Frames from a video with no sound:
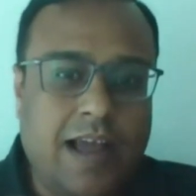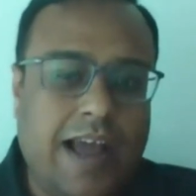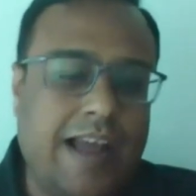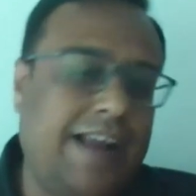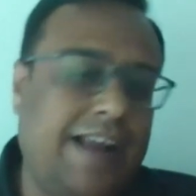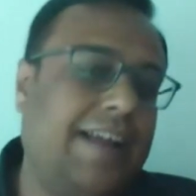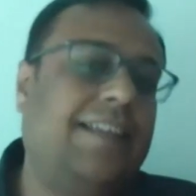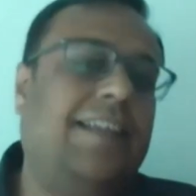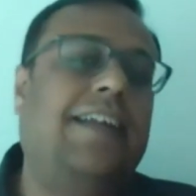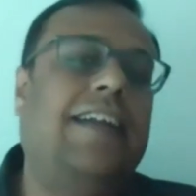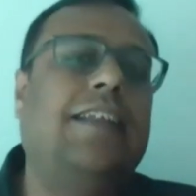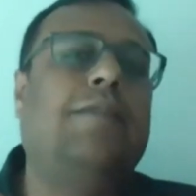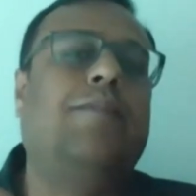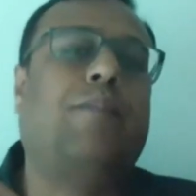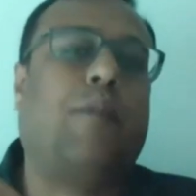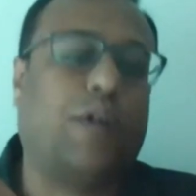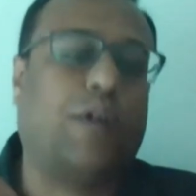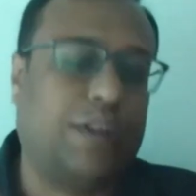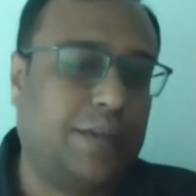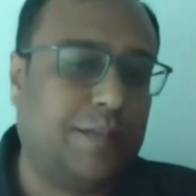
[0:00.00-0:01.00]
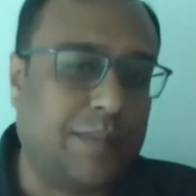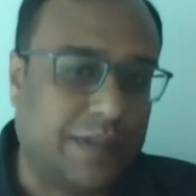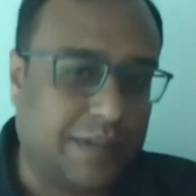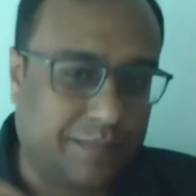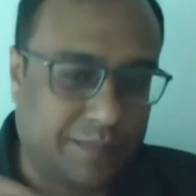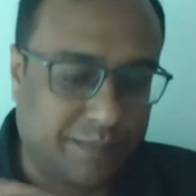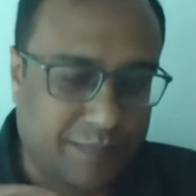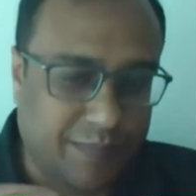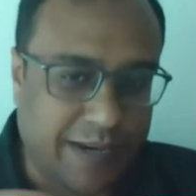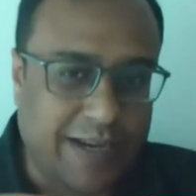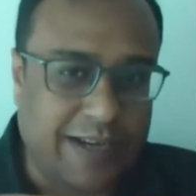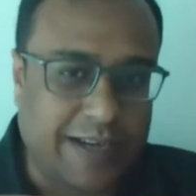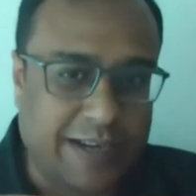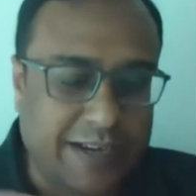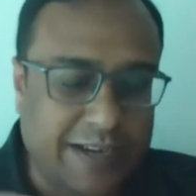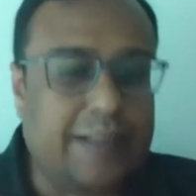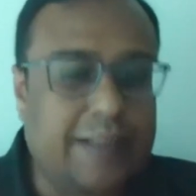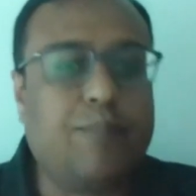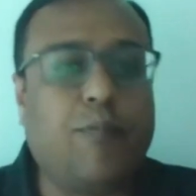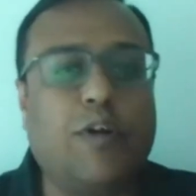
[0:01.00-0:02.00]
I guess it is possible, right?
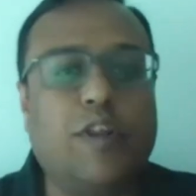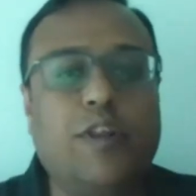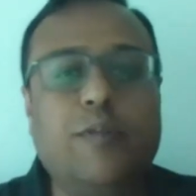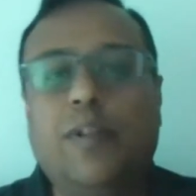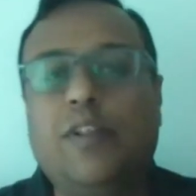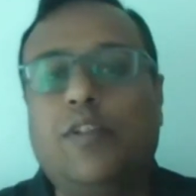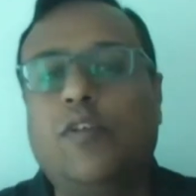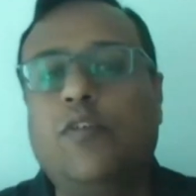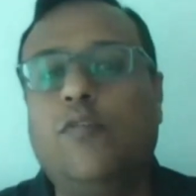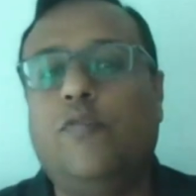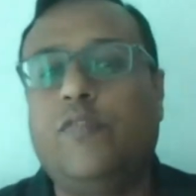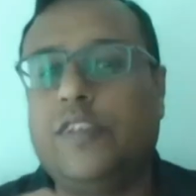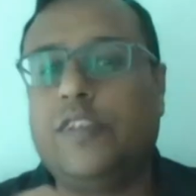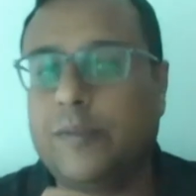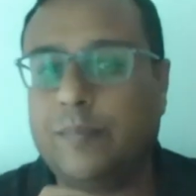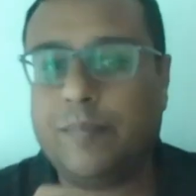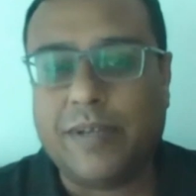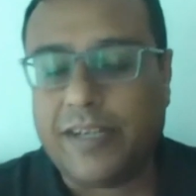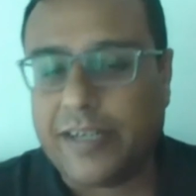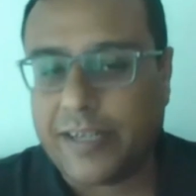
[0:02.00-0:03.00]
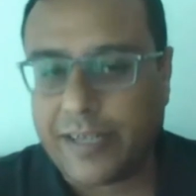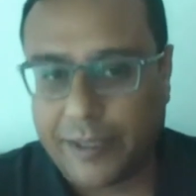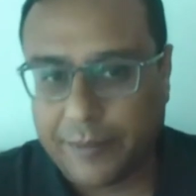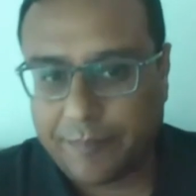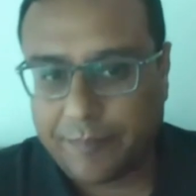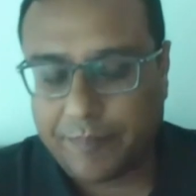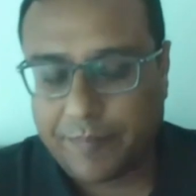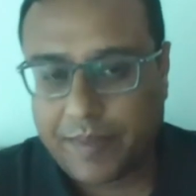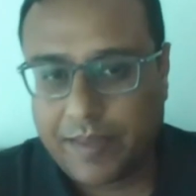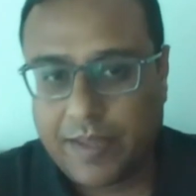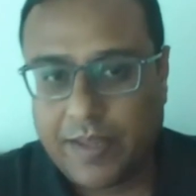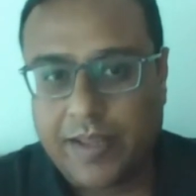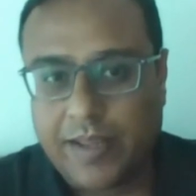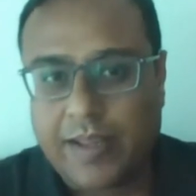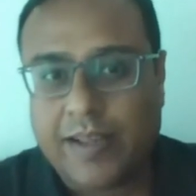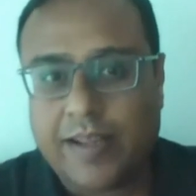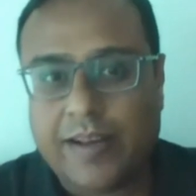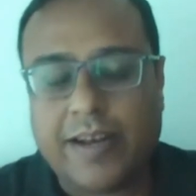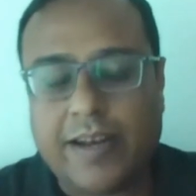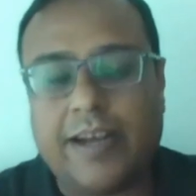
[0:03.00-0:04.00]
It is possible through visibility,
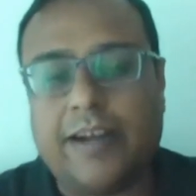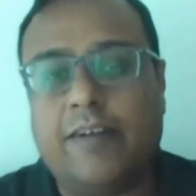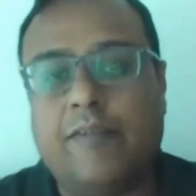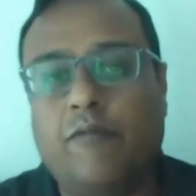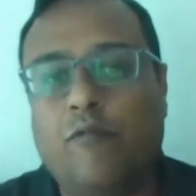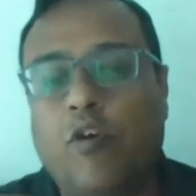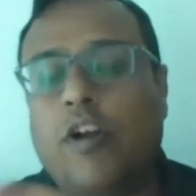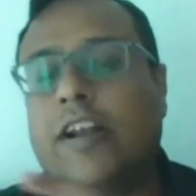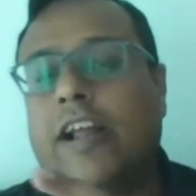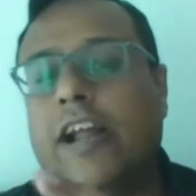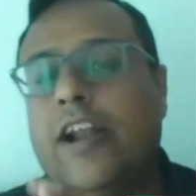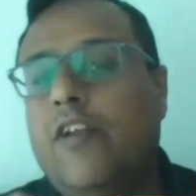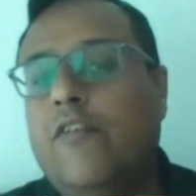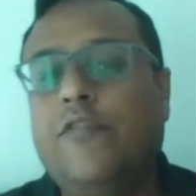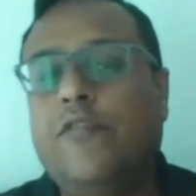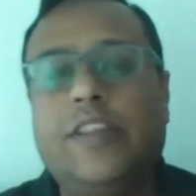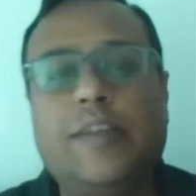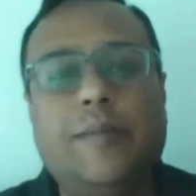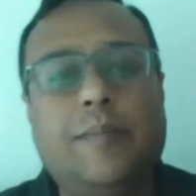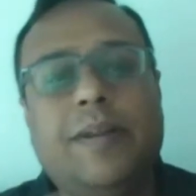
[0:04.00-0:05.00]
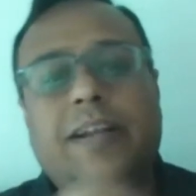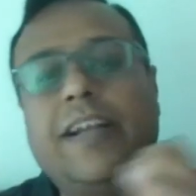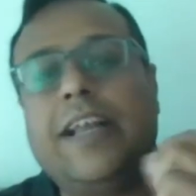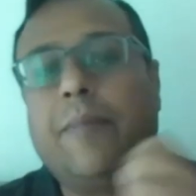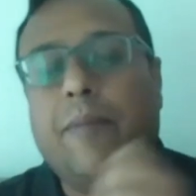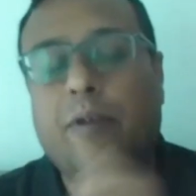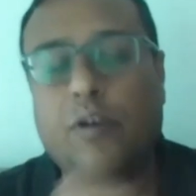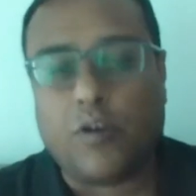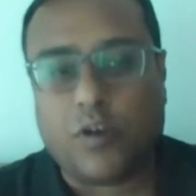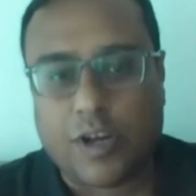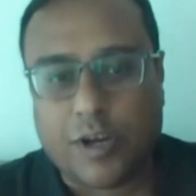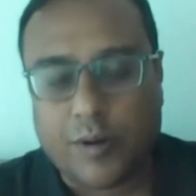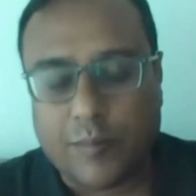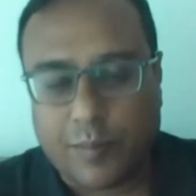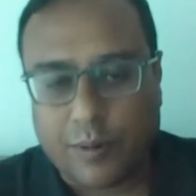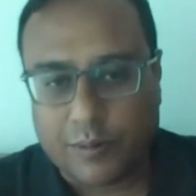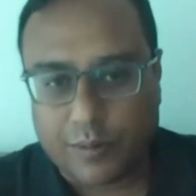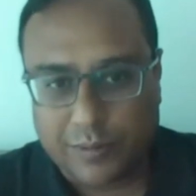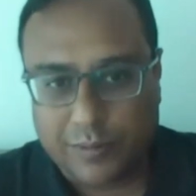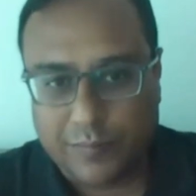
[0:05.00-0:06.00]
right? What kind of visibility am I talking
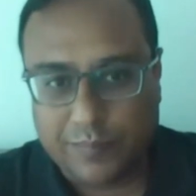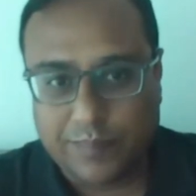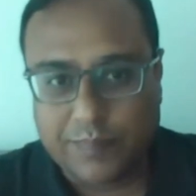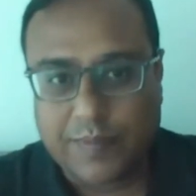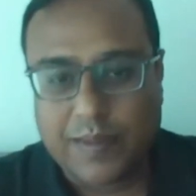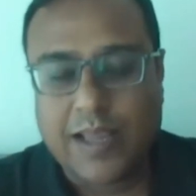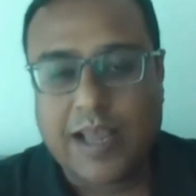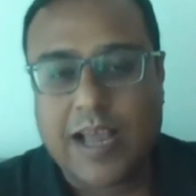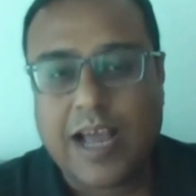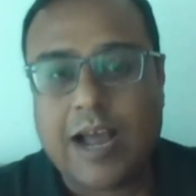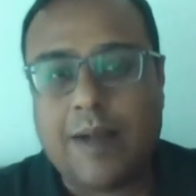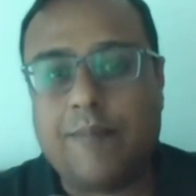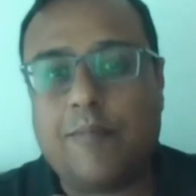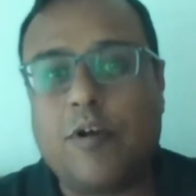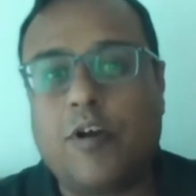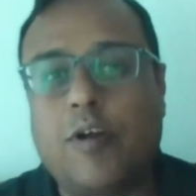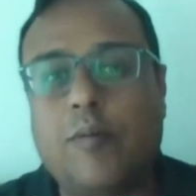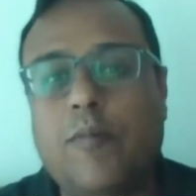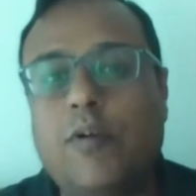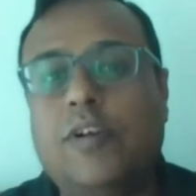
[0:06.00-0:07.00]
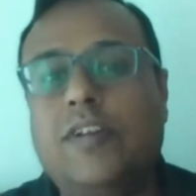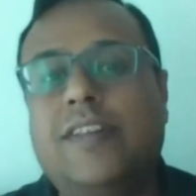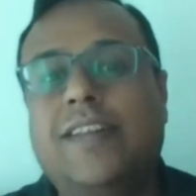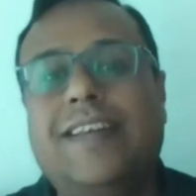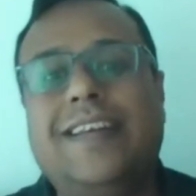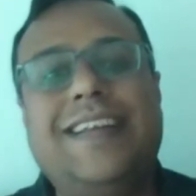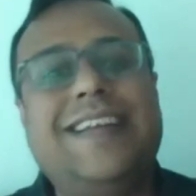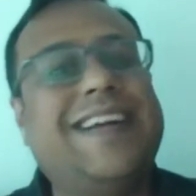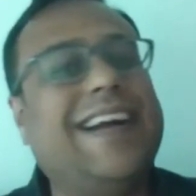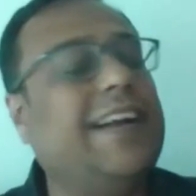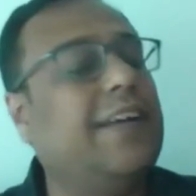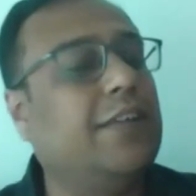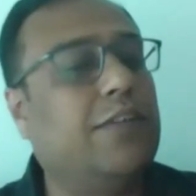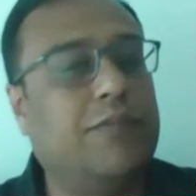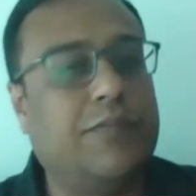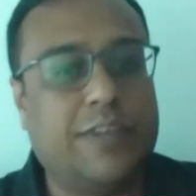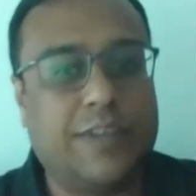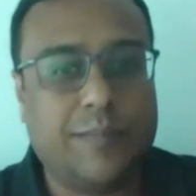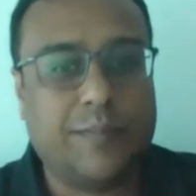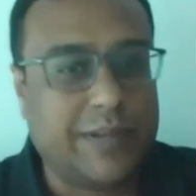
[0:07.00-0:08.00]
about? I'm talking about three kinds
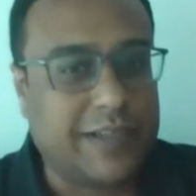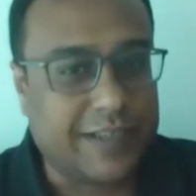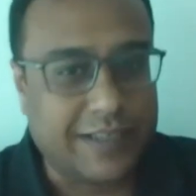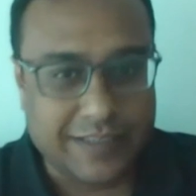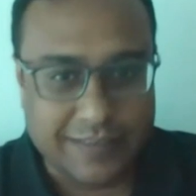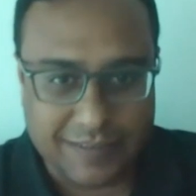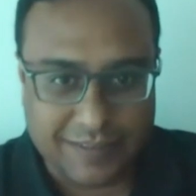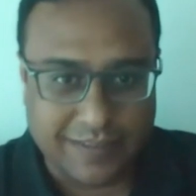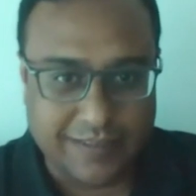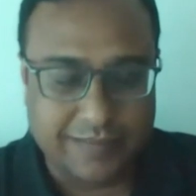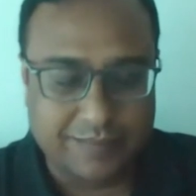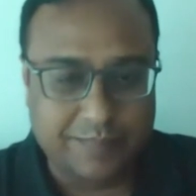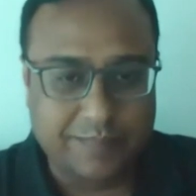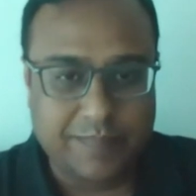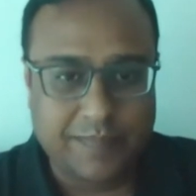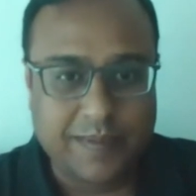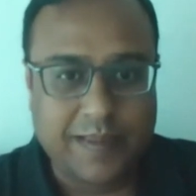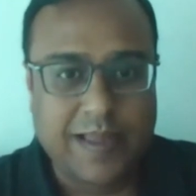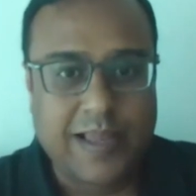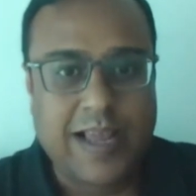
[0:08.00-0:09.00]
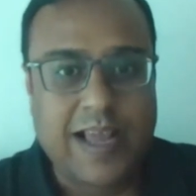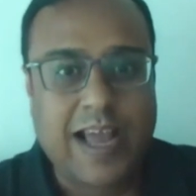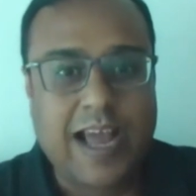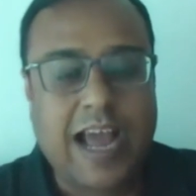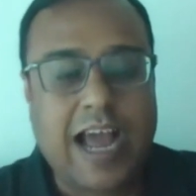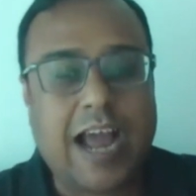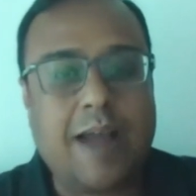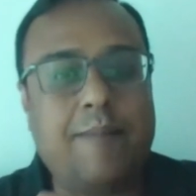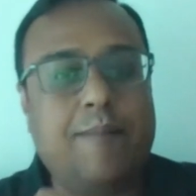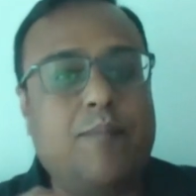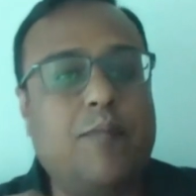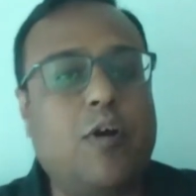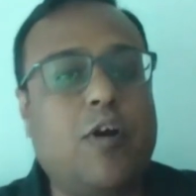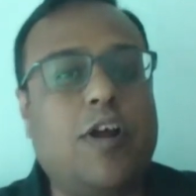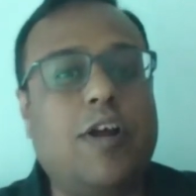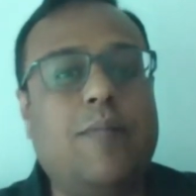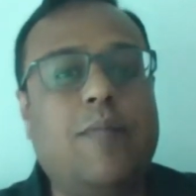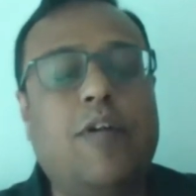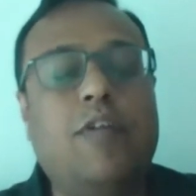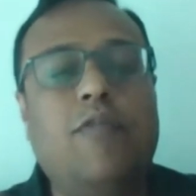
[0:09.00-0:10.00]
of visibilities here. I'm
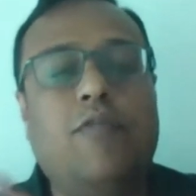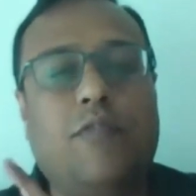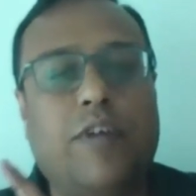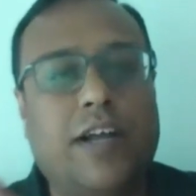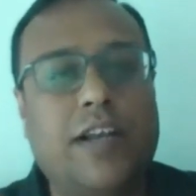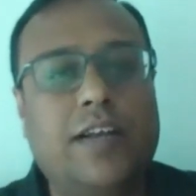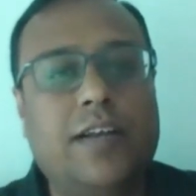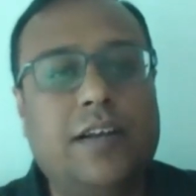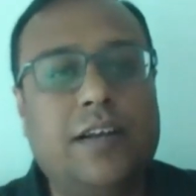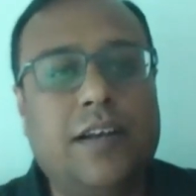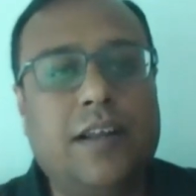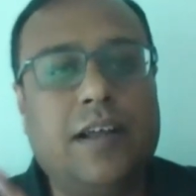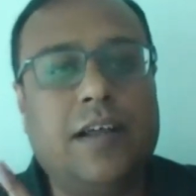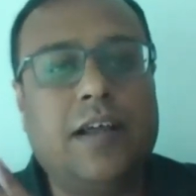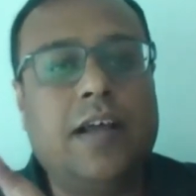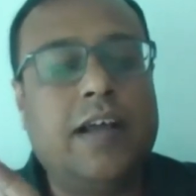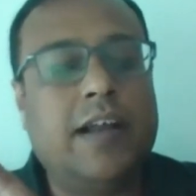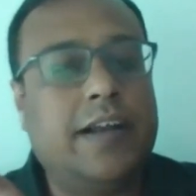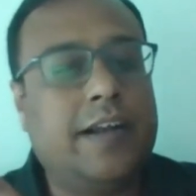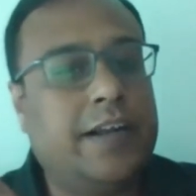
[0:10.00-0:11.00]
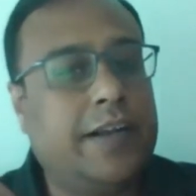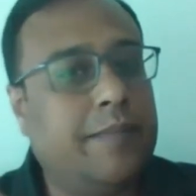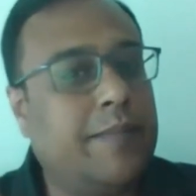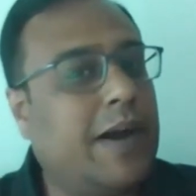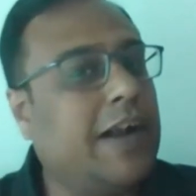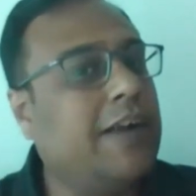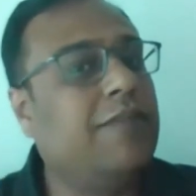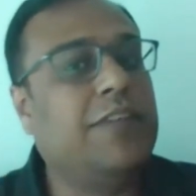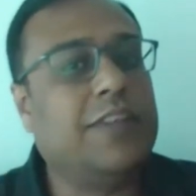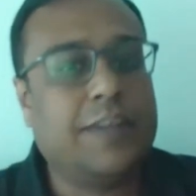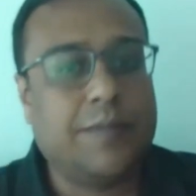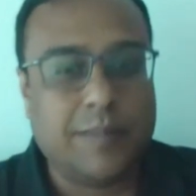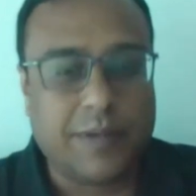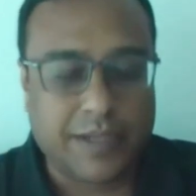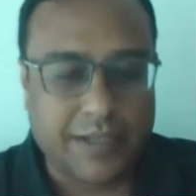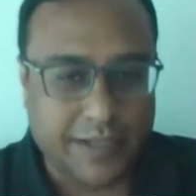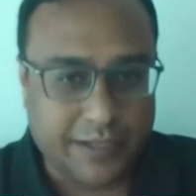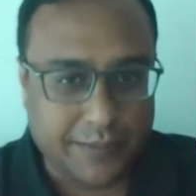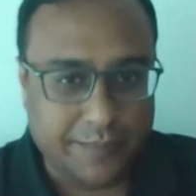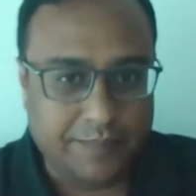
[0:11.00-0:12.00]
talking about one, demand
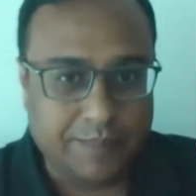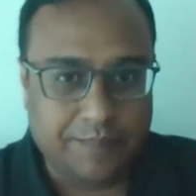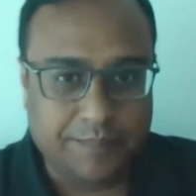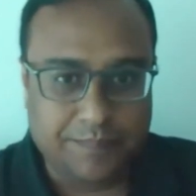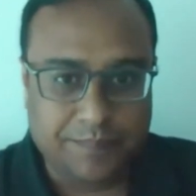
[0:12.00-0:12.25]
visibility.